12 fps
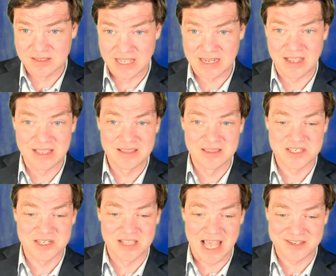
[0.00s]
Like in the
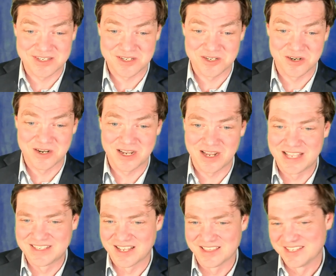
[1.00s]
Scholastic circuit, I
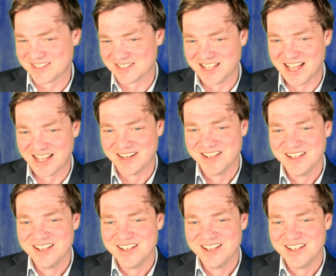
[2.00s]
saw this a lot,